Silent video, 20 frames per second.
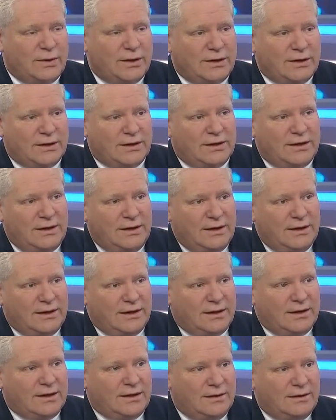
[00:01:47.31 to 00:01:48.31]
a way to
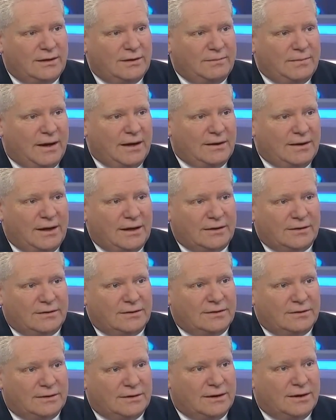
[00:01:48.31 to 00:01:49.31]
get a
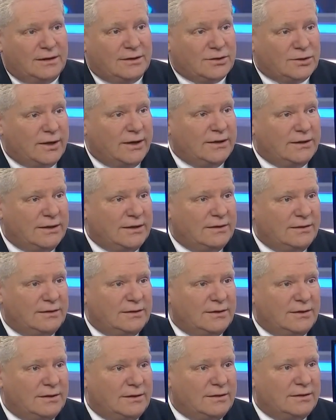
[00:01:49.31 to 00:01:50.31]
bilateral trade
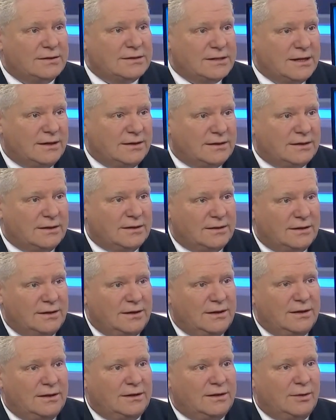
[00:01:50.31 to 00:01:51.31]
deal, state to
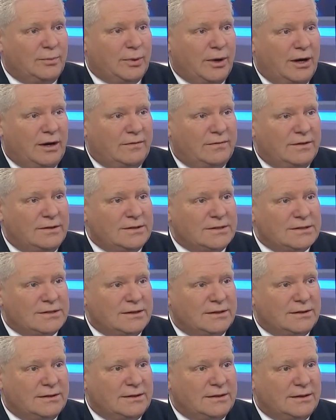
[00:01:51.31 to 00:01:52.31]
province,
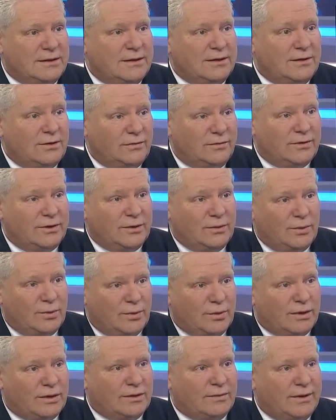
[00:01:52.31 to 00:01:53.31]
and hopefully we'll
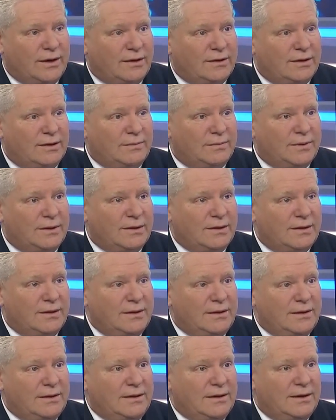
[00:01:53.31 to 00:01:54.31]
work around it. But
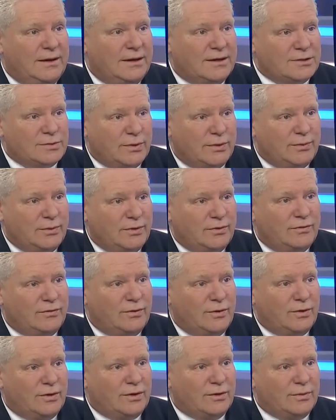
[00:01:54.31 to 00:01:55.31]
as we move
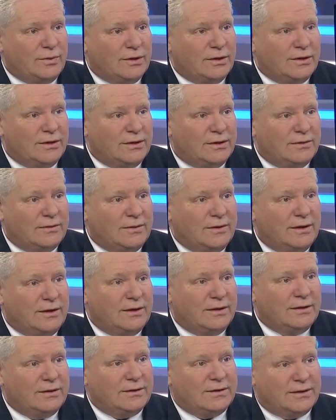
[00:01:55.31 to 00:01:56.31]
forward, we're going
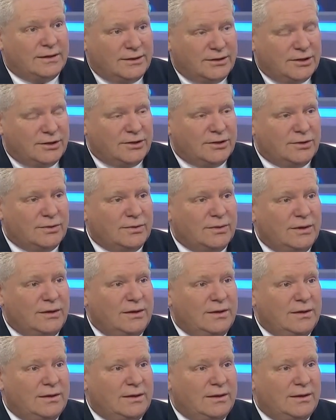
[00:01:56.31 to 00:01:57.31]
to continue
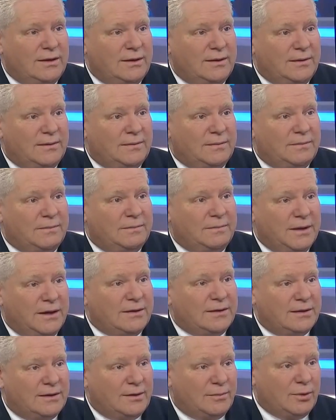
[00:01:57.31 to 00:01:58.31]

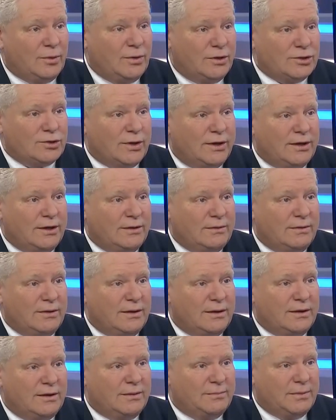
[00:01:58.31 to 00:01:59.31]
being the number one
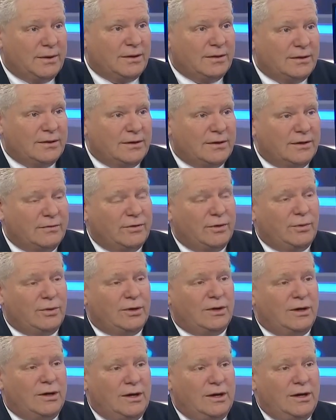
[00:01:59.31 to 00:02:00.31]
trading partner. And if we
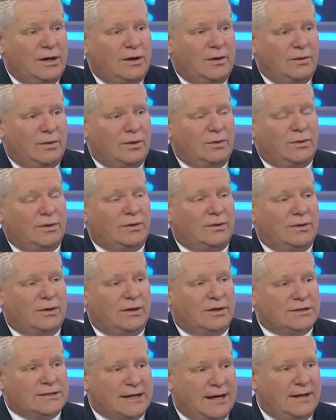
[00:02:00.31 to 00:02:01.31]

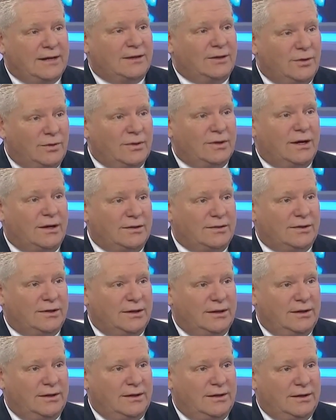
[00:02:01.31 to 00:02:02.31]
were a standalone
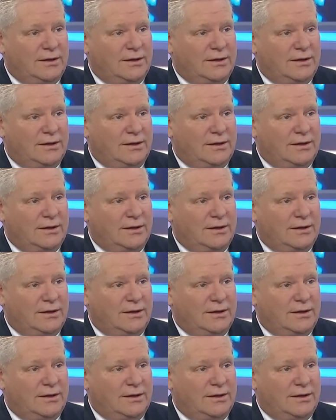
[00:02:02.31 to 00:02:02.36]
country,